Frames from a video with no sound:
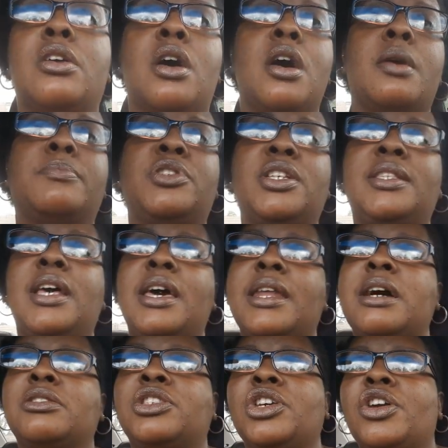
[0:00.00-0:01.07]
it, um, just
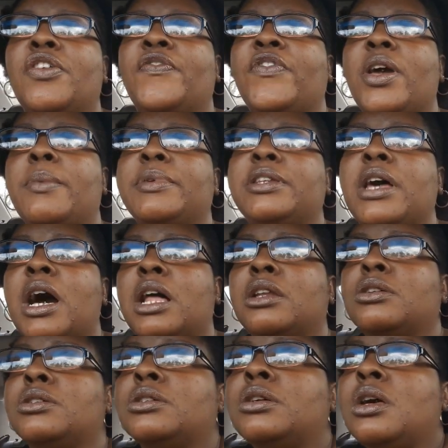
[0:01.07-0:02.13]
head out to your Family
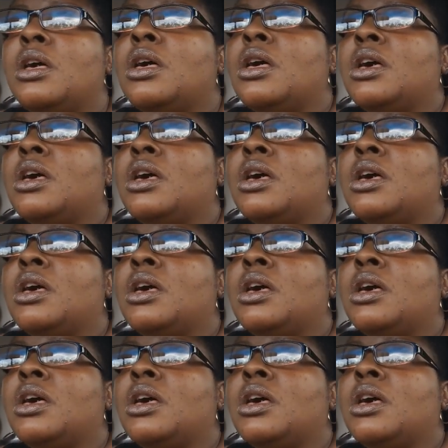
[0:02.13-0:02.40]
Dollar